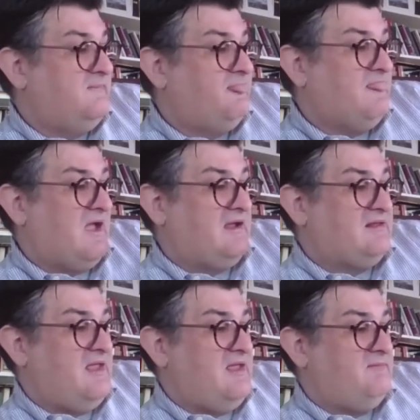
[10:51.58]
I
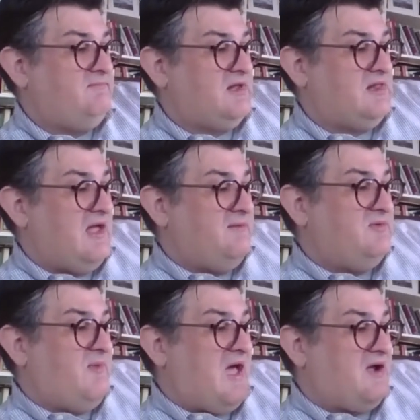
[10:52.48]
climbed
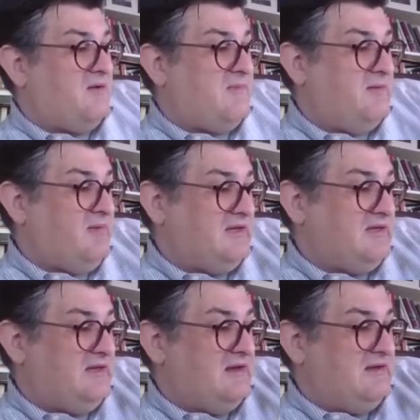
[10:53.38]
back on my bike
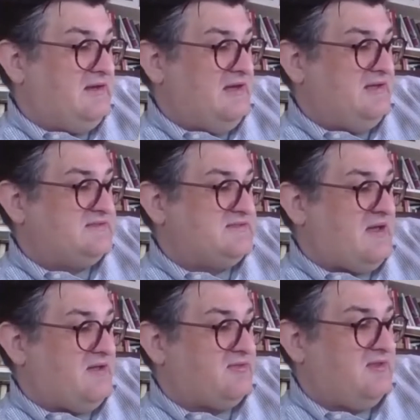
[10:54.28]
again and headed
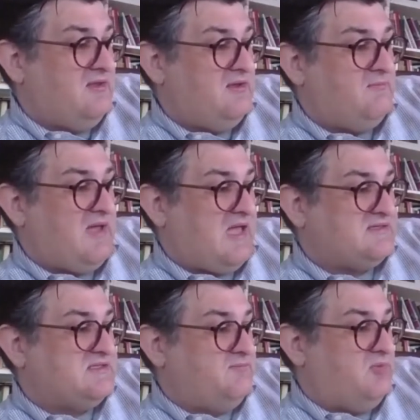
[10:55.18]
south,
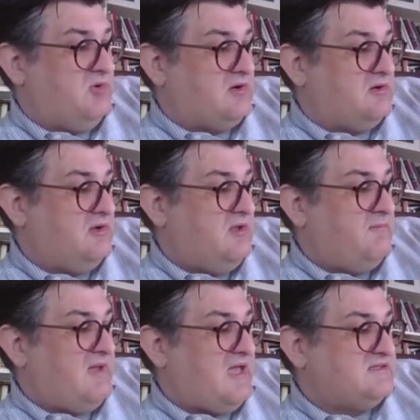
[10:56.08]
past the brook,
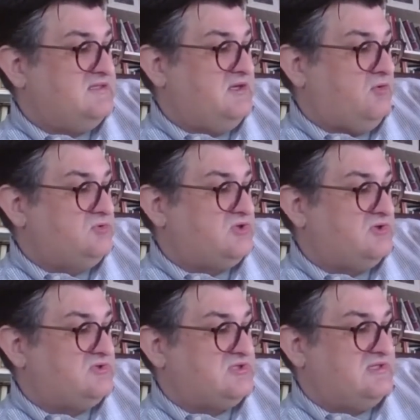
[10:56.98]
past the old
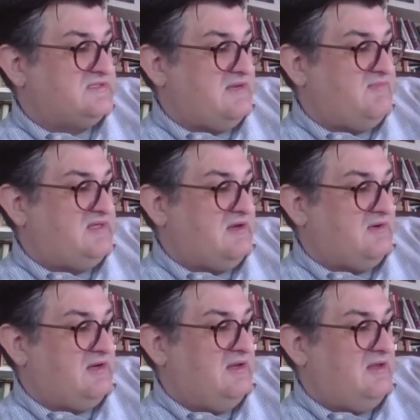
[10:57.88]
church and the
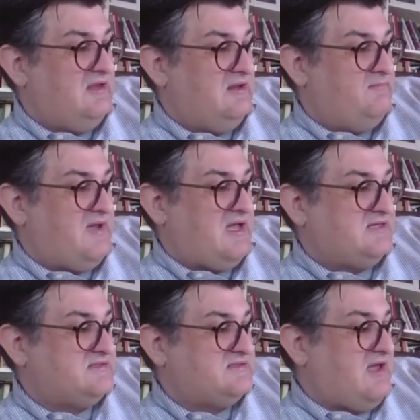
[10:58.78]
cemetery, and
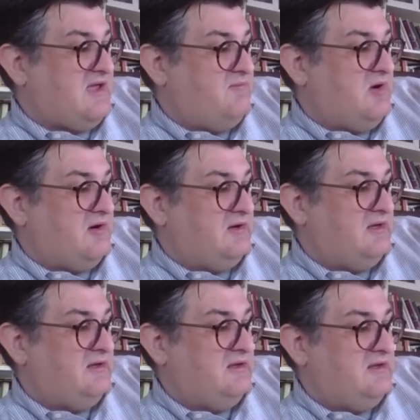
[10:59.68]
past the library.
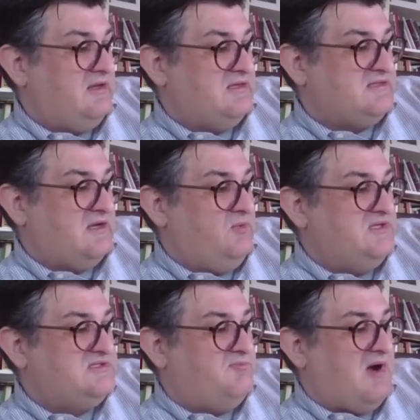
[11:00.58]
As I
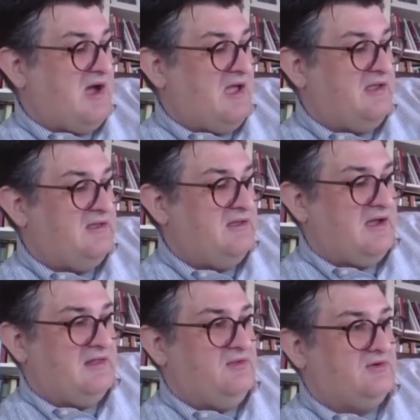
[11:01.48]
whizzed by, I
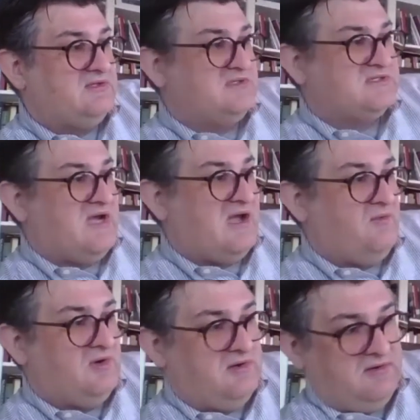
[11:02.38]
looked skyward.